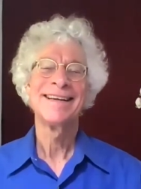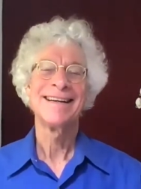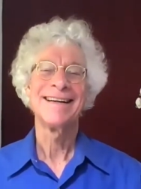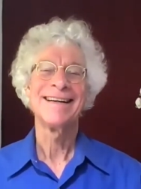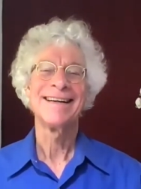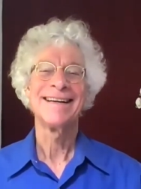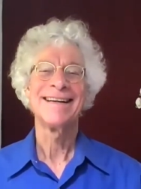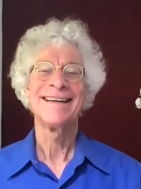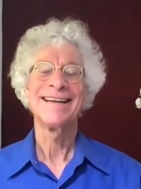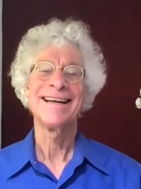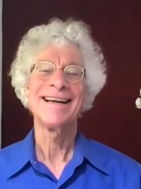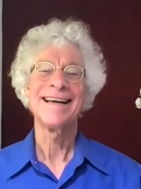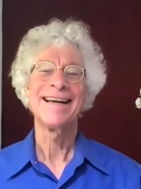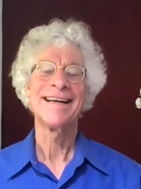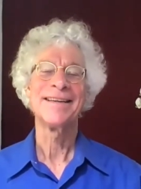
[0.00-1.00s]

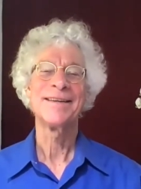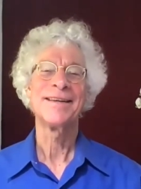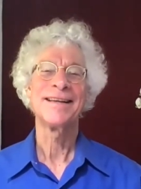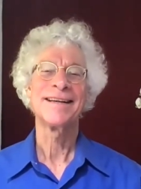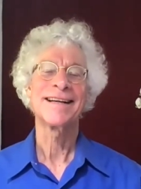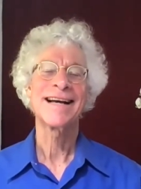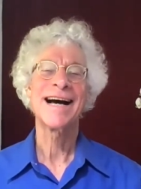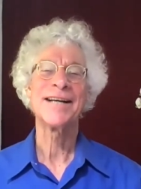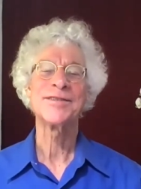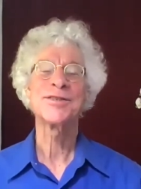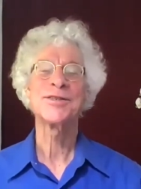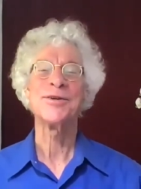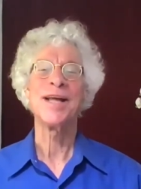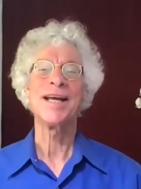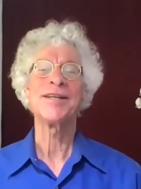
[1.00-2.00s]
and the
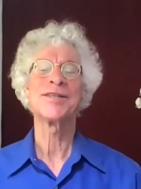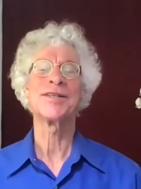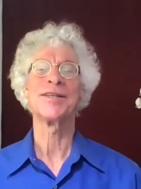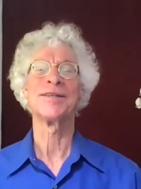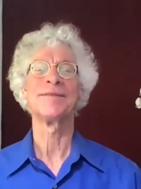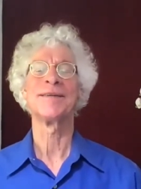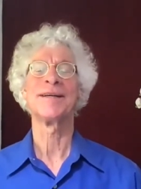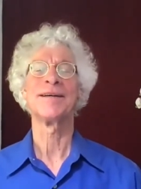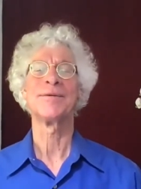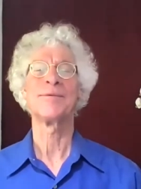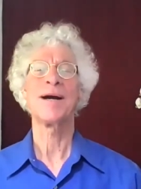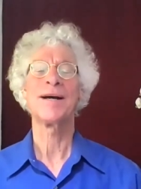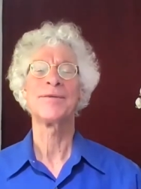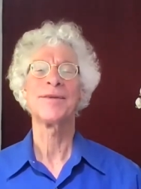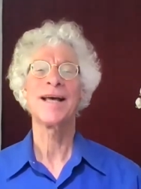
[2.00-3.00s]
consternation
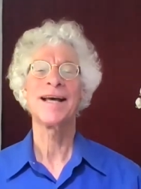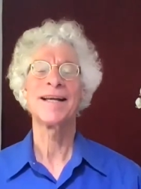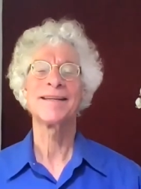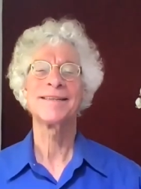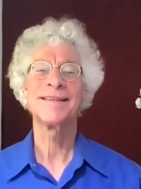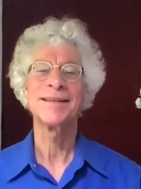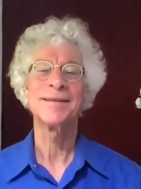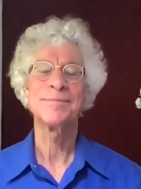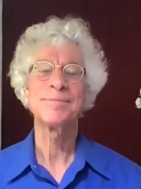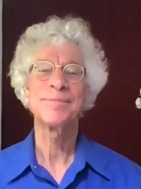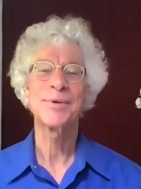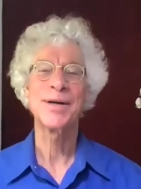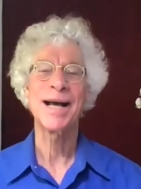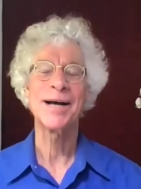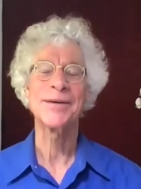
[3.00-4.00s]
around that
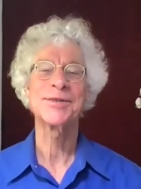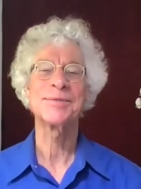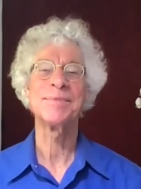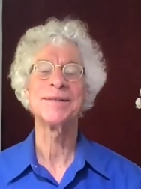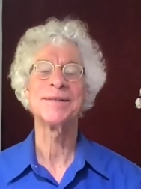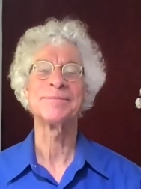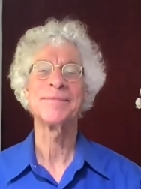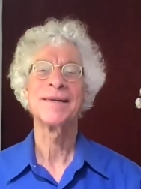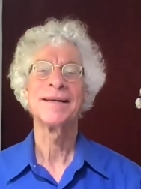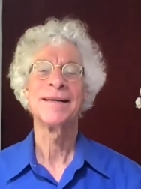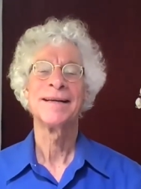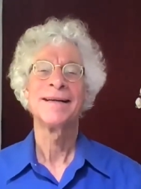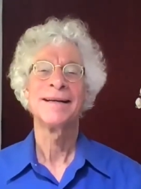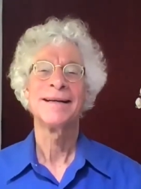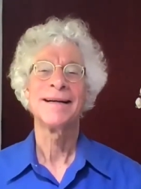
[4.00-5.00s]
pronouncement
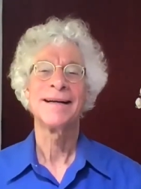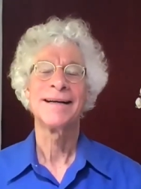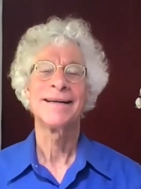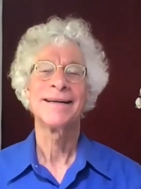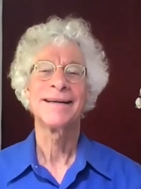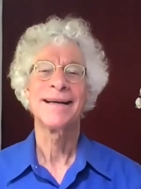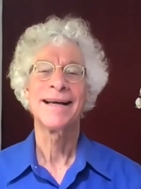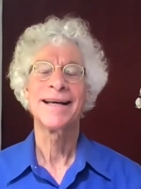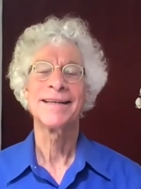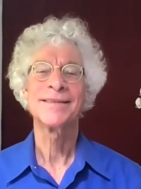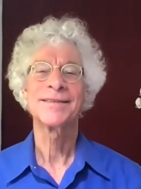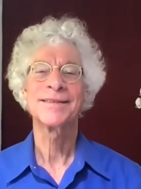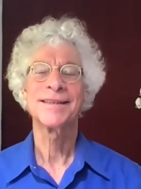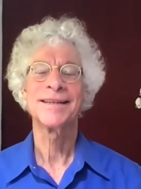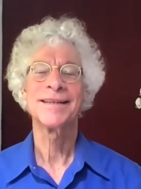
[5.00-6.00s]

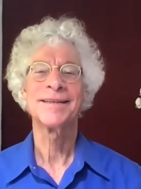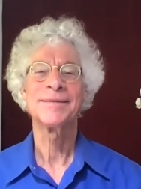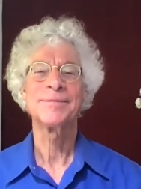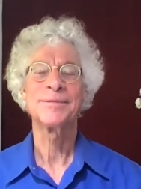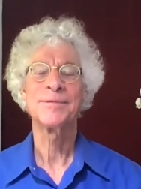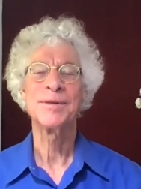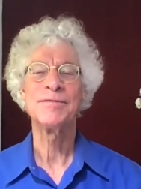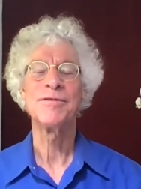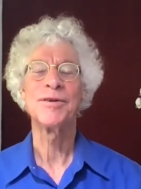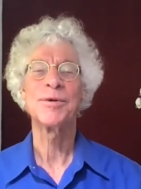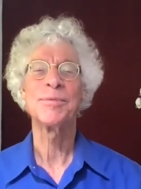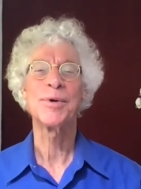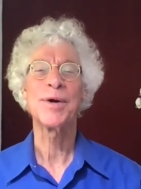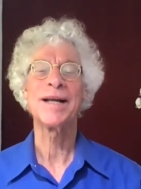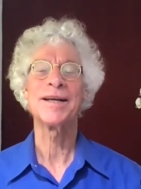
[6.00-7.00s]
has
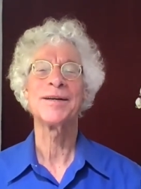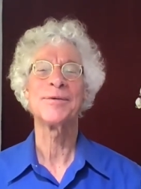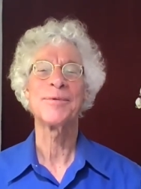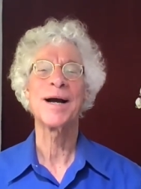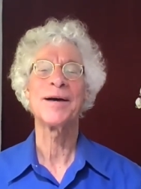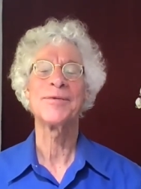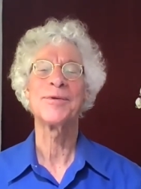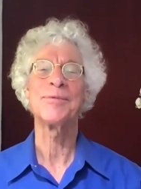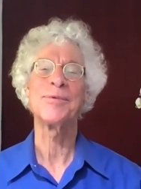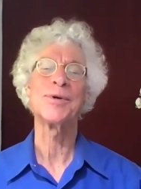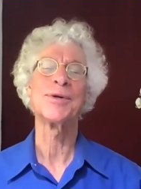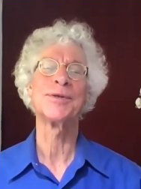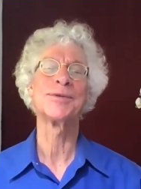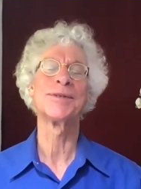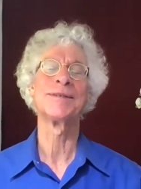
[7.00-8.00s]
reverberated around the
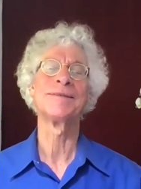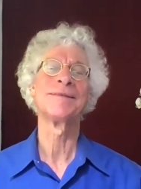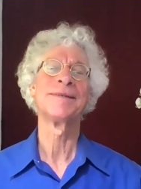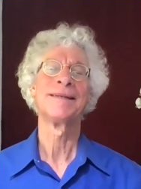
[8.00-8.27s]
world.